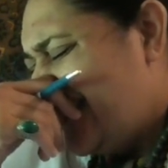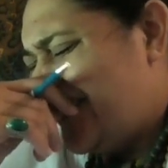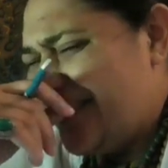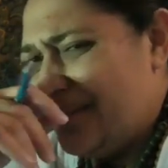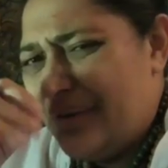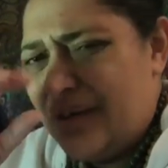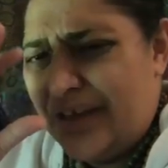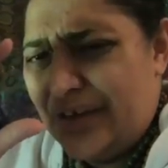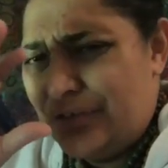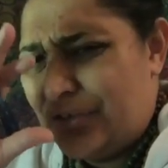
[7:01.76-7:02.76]
Causing you a bit
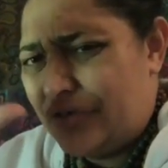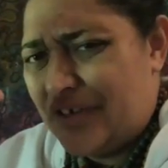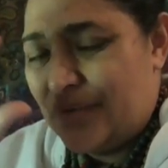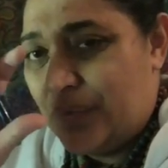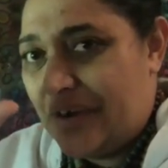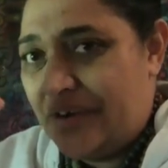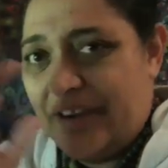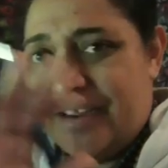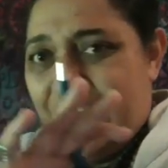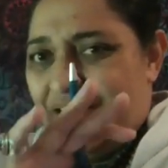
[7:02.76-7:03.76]
of guilt, stress and
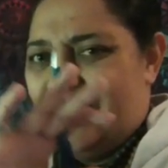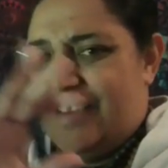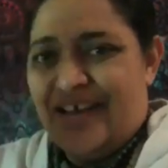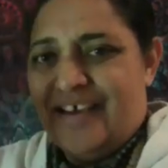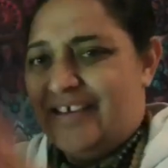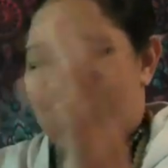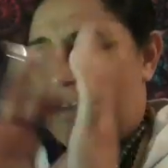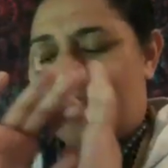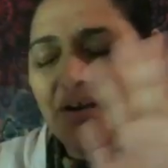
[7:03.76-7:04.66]
worry. Yeah, don't